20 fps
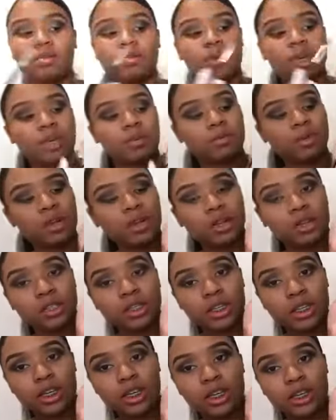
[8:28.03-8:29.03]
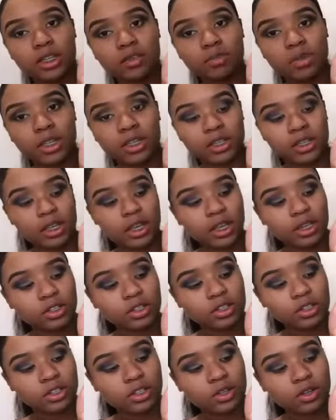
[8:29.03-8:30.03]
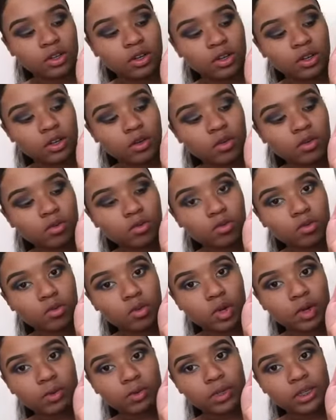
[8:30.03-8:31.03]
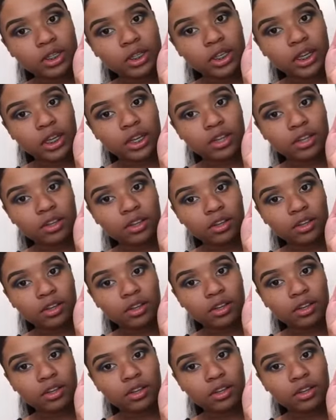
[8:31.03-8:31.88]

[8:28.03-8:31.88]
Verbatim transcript: the pigment on there is basically I just rub it together.